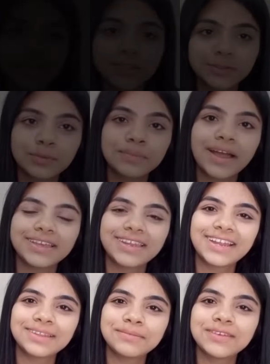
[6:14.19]
So my
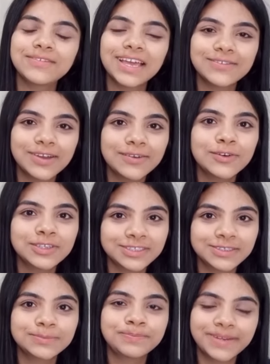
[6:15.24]
anatomy Viva
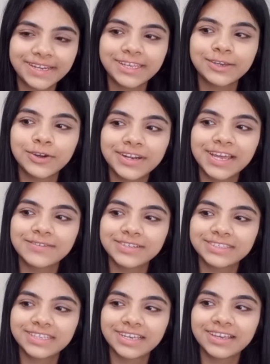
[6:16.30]
was pretty good, I would
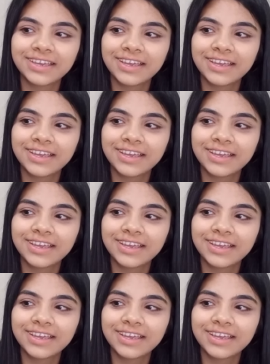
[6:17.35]
say.